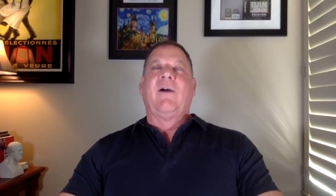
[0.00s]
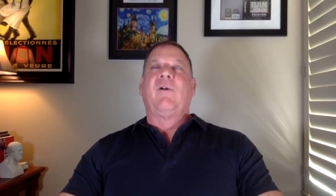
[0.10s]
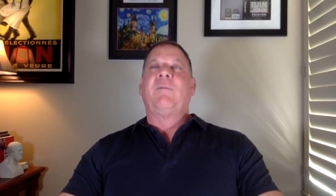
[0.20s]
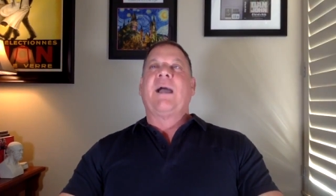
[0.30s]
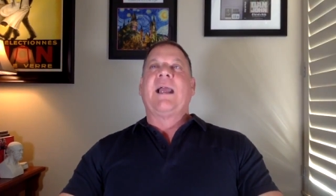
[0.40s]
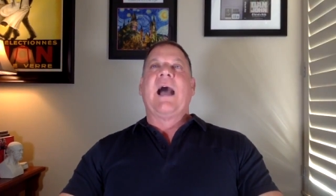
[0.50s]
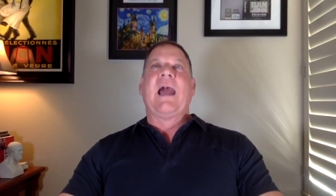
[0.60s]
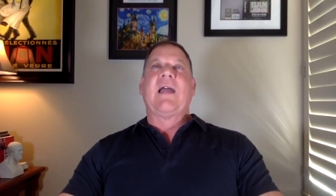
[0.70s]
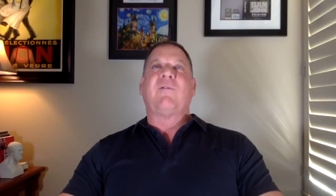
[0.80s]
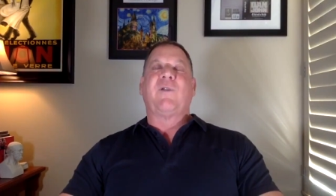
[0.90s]
oh my
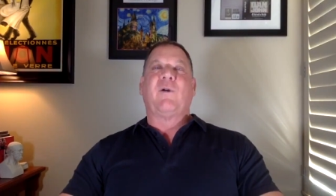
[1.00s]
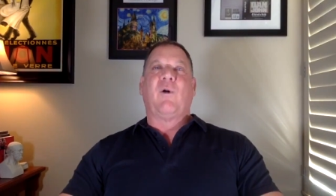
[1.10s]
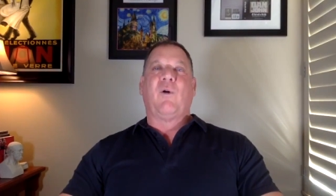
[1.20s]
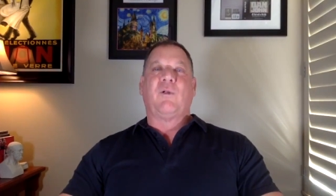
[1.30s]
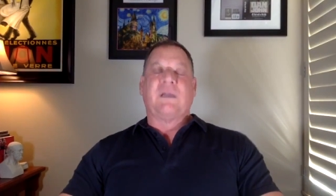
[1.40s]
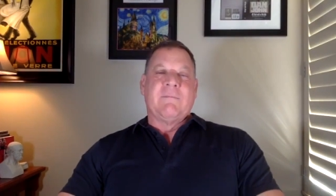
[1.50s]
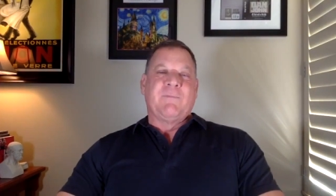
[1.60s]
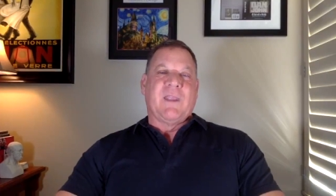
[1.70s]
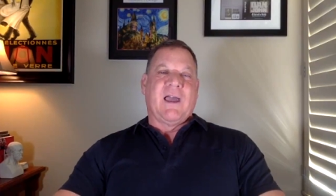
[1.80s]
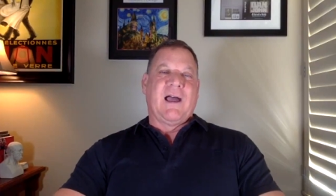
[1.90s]
God, I feel old.
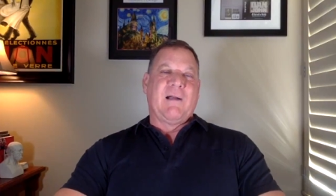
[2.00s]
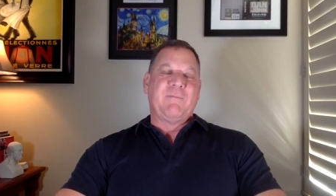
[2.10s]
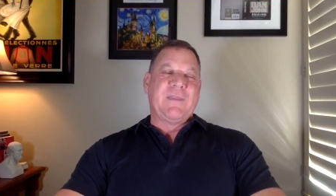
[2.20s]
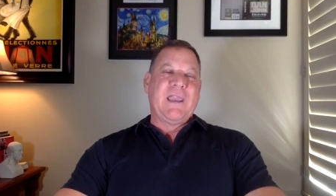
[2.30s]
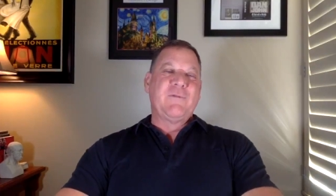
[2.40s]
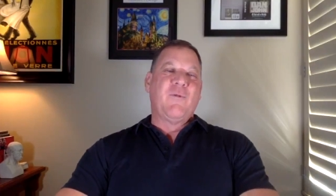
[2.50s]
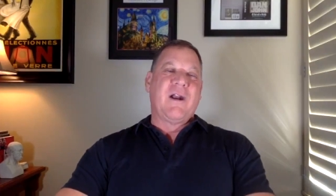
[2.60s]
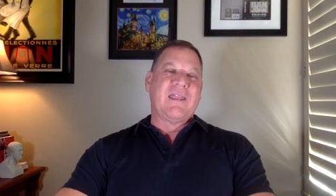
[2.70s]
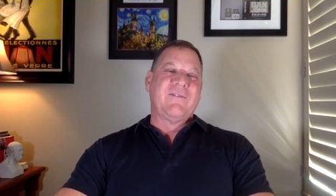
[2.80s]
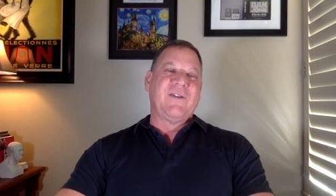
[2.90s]
Um, in
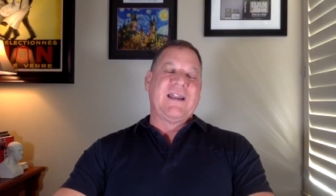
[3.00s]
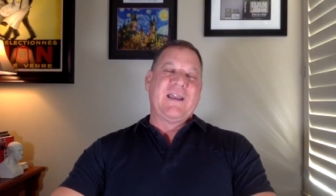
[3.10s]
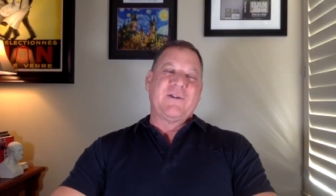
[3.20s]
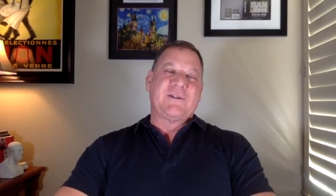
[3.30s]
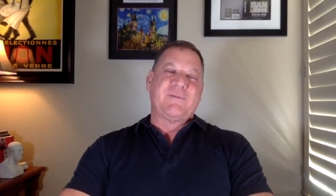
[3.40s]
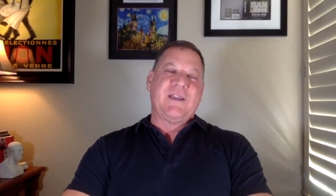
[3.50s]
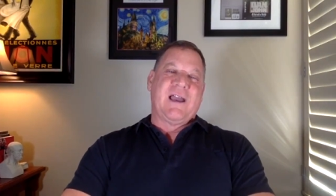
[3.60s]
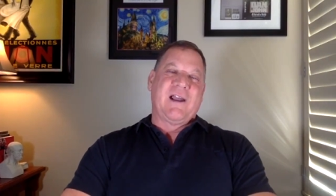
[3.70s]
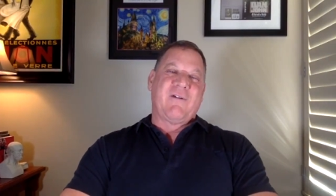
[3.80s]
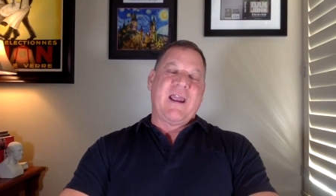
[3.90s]
one of the videos,
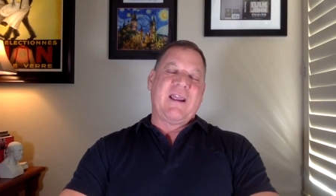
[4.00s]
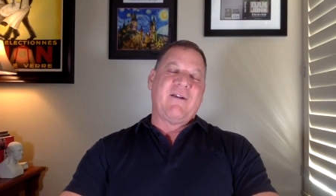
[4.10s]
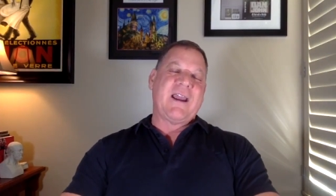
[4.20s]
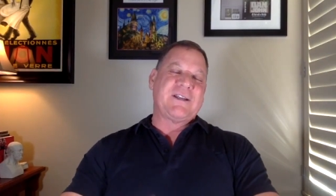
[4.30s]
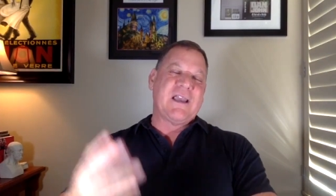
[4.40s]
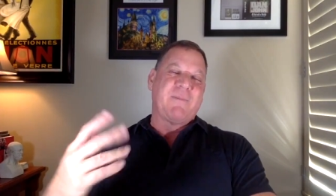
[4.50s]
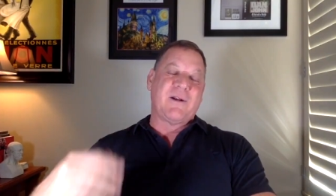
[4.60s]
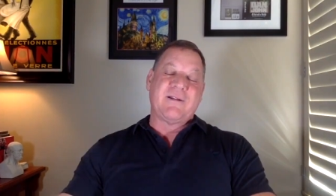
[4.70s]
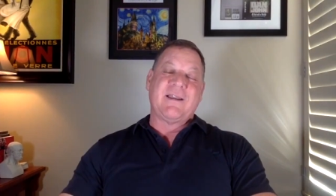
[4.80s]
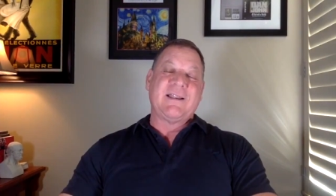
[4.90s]
uh, Greg, Greg
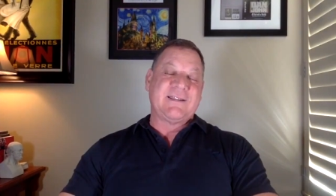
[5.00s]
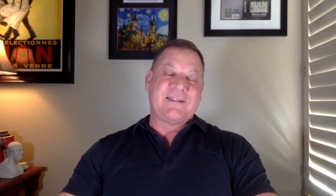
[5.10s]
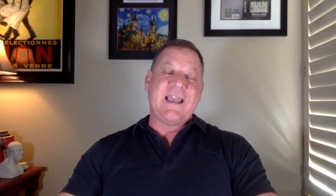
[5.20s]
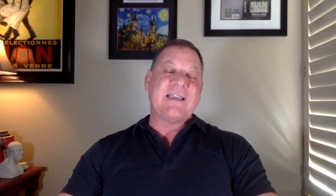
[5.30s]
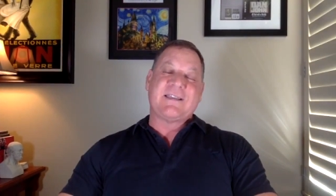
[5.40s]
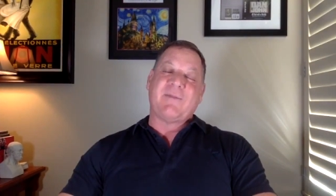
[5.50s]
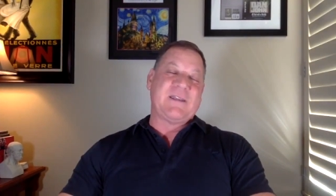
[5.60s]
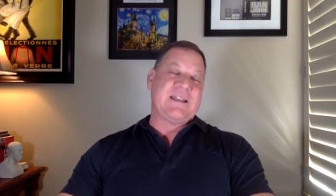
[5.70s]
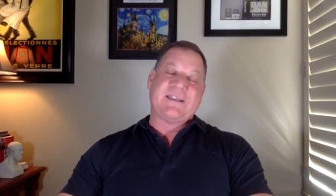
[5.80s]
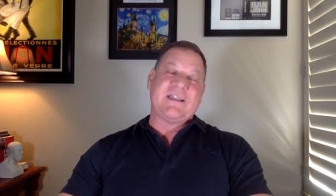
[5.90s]
Shepard says
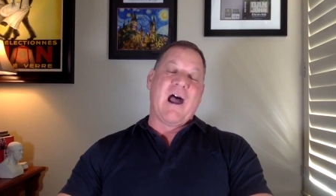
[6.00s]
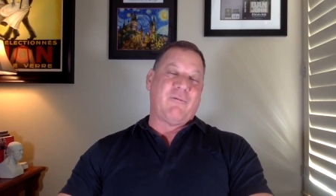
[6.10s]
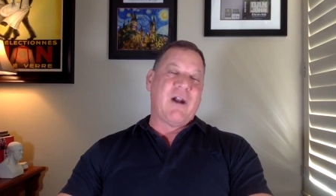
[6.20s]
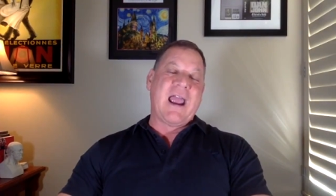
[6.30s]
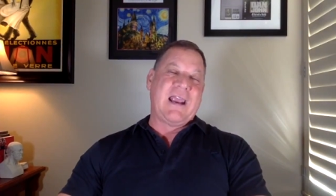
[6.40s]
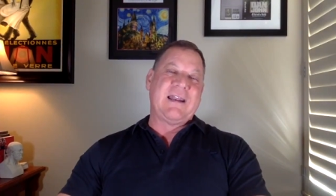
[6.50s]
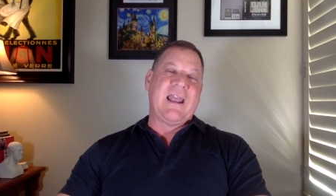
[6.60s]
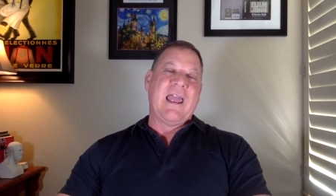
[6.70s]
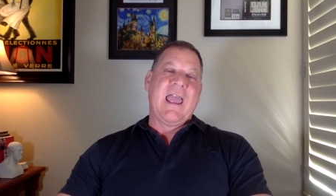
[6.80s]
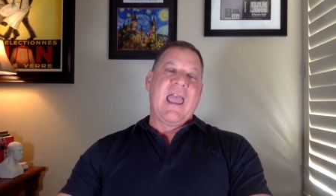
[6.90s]
something that's not right.
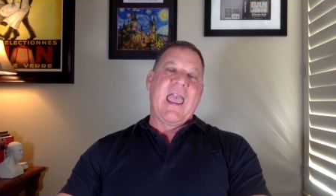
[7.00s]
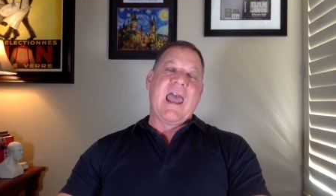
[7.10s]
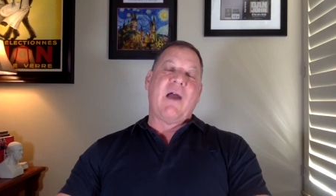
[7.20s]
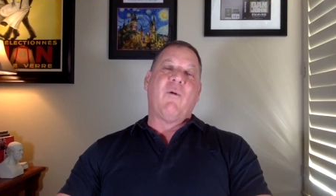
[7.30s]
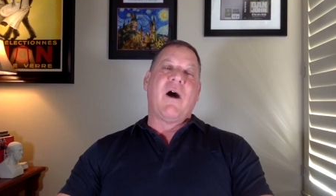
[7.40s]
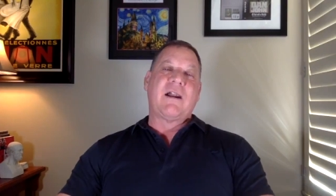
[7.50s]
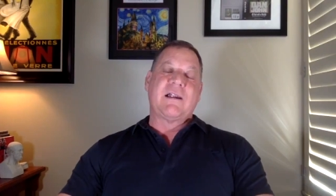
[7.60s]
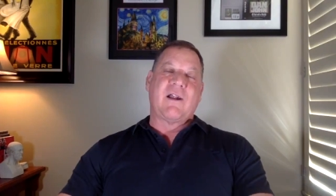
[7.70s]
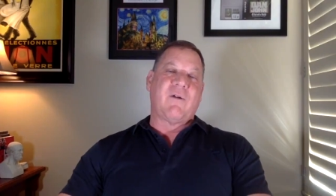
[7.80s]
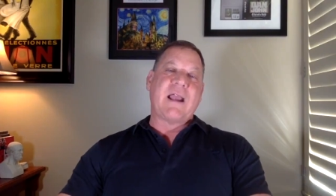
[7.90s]
And I wanted
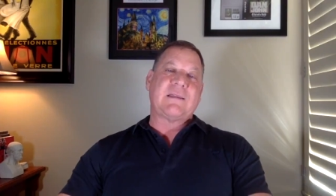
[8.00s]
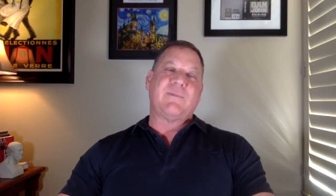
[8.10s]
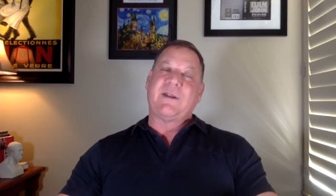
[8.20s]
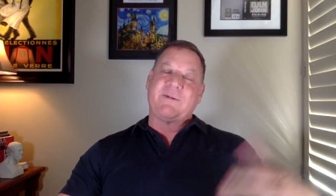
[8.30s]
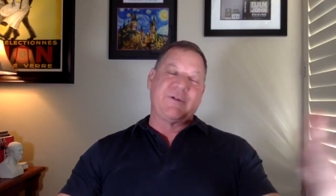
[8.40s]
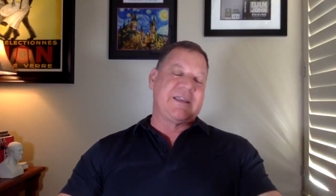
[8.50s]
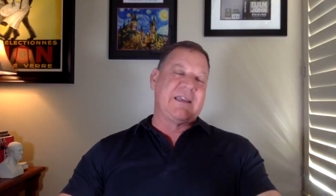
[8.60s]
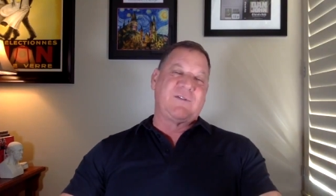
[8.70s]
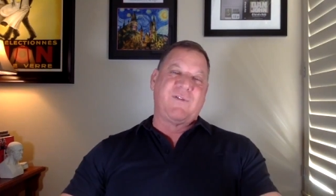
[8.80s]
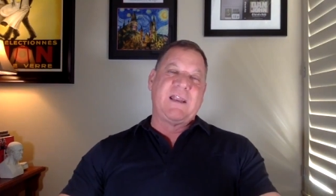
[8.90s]
to correct him, but it was
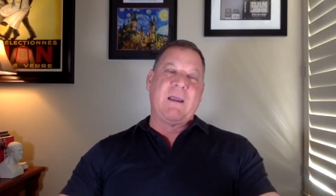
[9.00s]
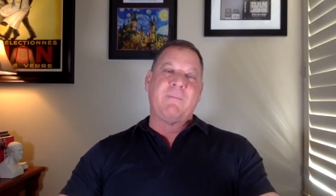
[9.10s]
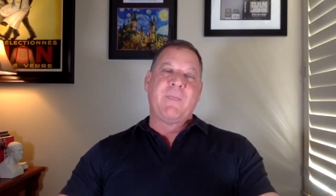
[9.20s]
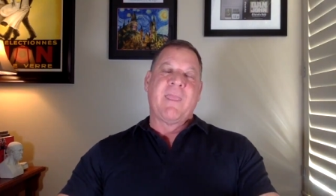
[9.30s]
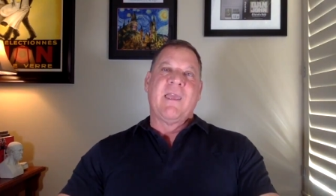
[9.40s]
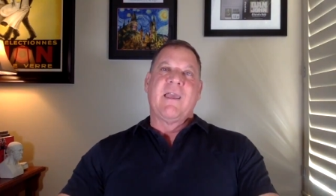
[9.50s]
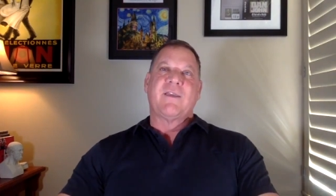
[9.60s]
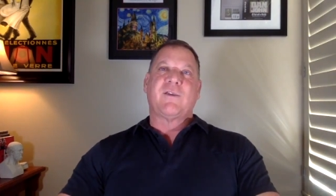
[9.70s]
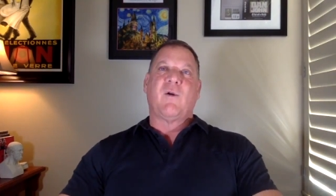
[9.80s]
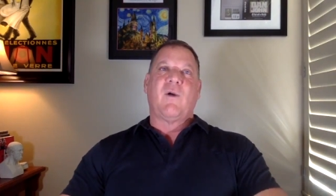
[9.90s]
his video.
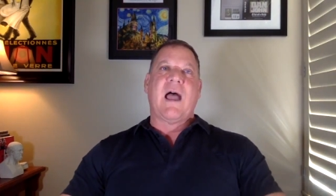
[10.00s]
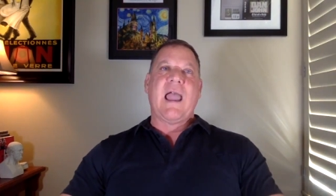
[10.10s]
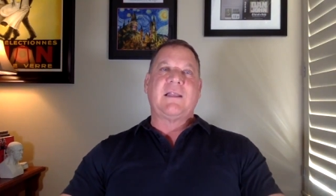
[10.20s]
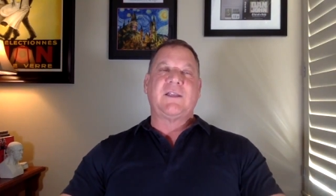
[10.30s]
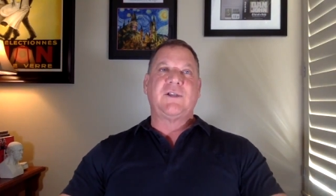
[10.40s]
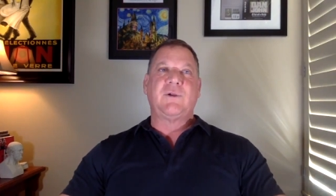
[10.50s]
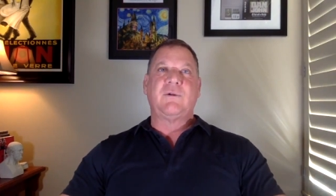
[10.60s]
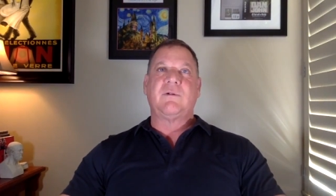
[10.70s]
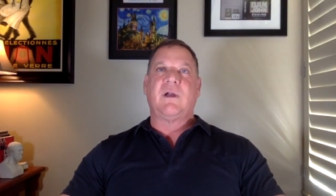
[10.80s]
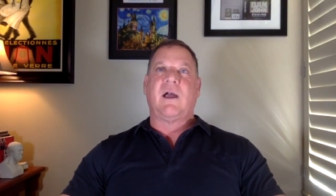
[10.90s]
So I had to
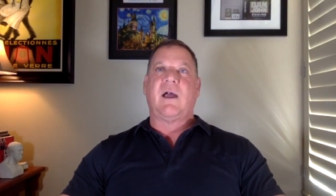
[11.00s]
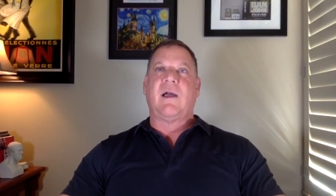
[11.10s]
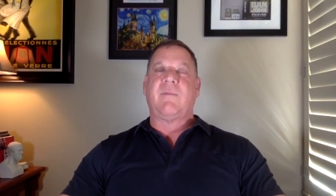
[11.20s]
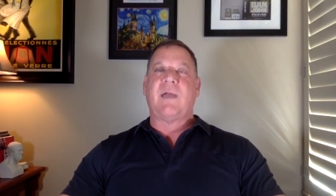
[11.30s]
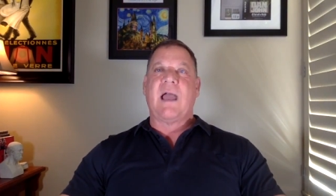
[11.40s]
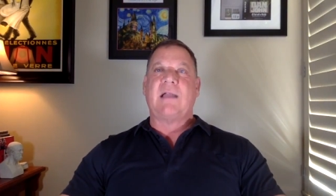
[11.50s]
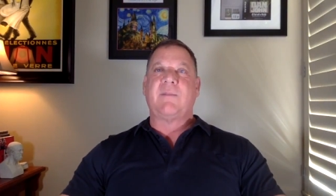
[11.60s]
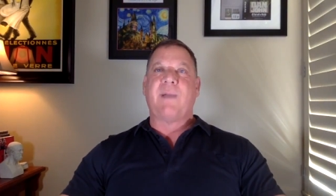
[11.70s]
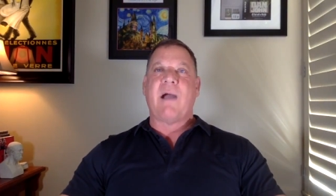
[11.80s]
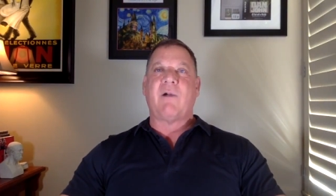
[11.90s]
do, uh, I had to
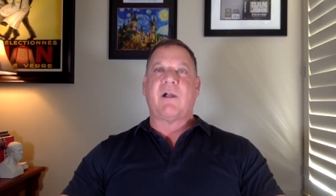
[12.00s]
power